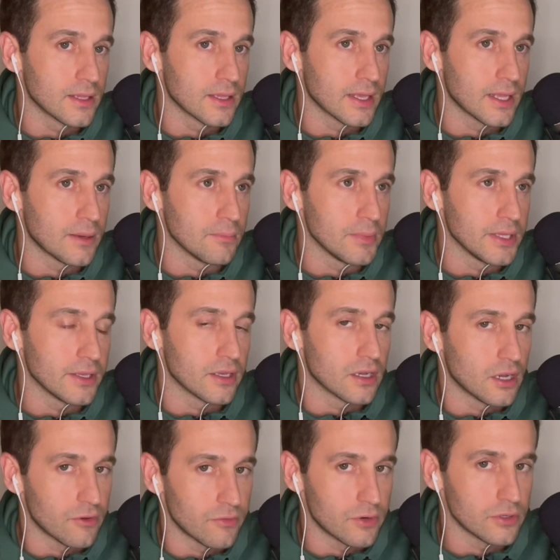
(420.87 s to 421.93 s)
can be
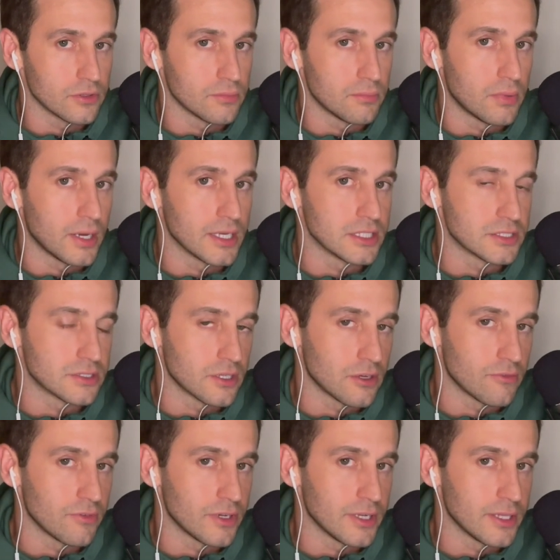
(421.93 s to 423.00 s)
covered by
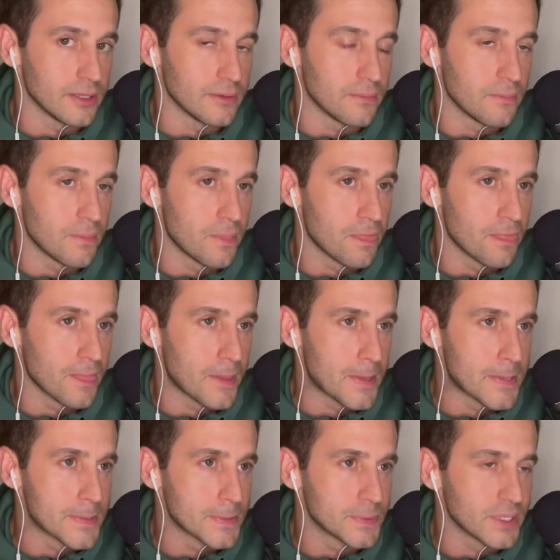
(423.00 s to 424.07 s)
serving it
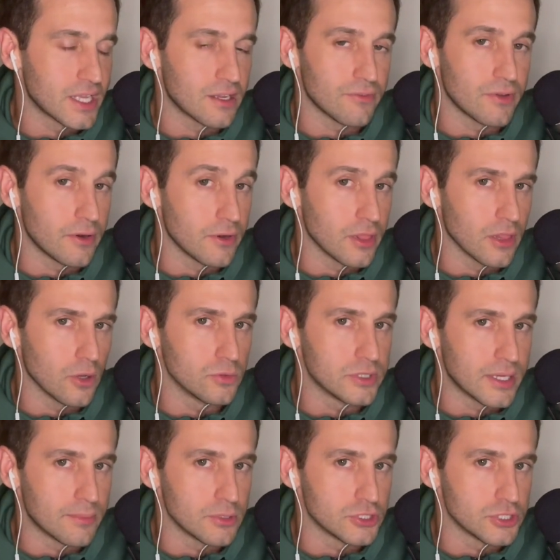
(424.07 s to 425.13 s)
at a very low
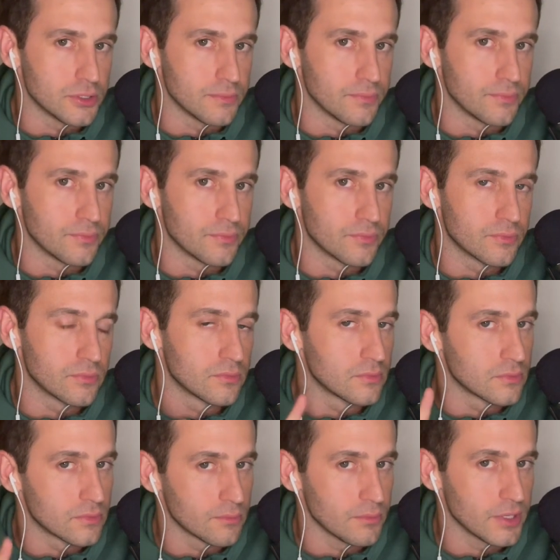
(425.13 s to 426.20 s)
temperature.
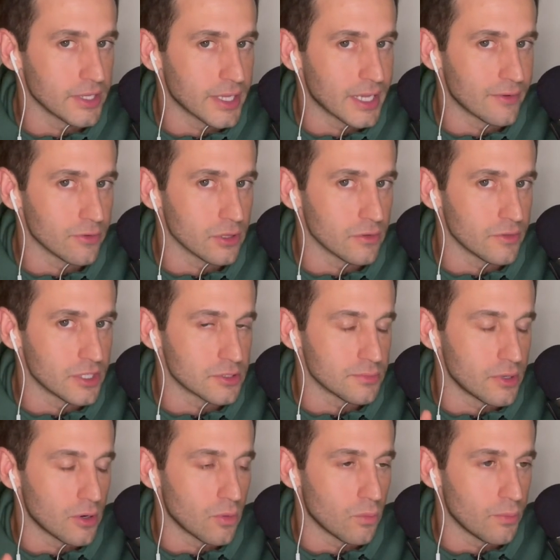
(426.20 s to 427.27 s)
Be careful of this,
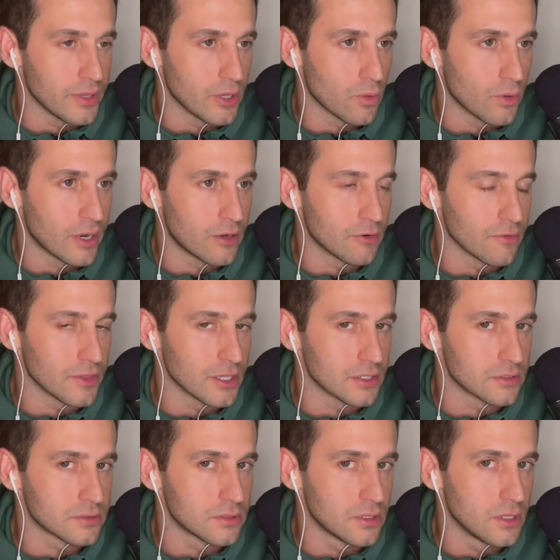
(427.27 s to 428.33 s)
bro. Be aware of
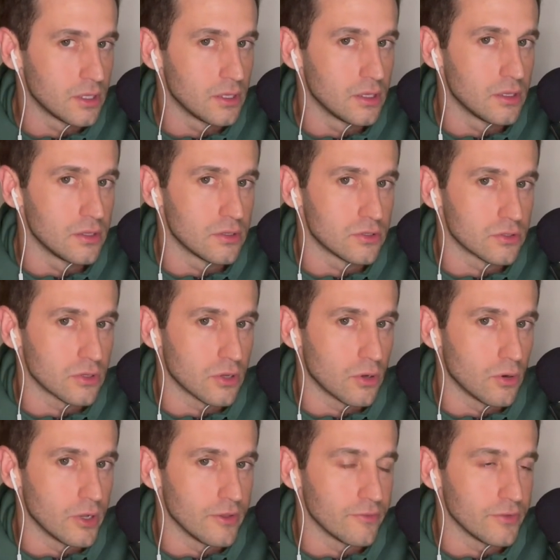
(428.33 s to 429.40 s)
this.
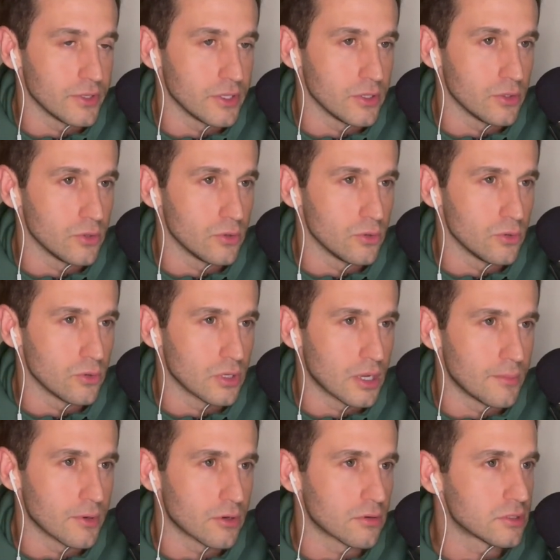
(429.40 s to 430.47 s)
So if you
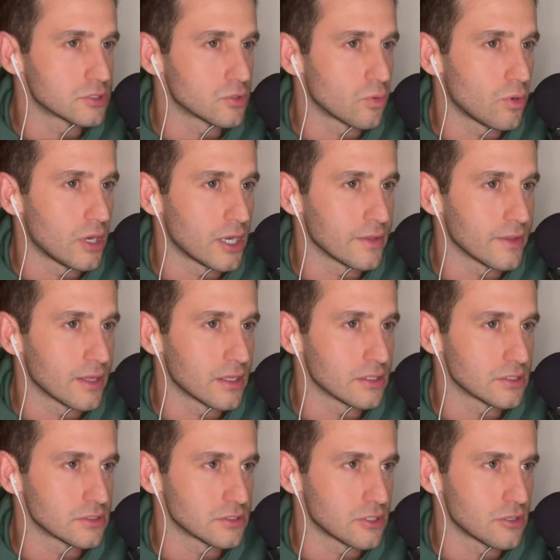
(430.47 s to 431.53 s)
come across a wine that
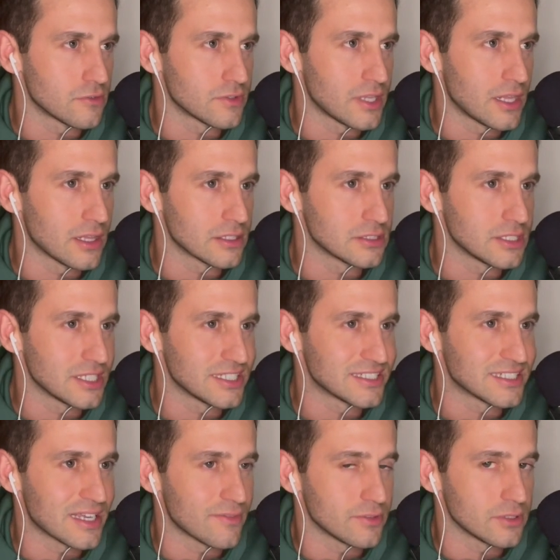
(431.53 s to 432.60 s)
is served at, let's say,
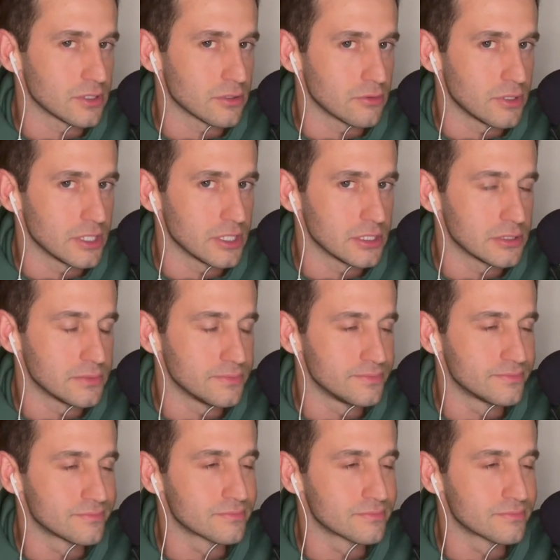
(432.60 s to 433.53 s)
7 degrees,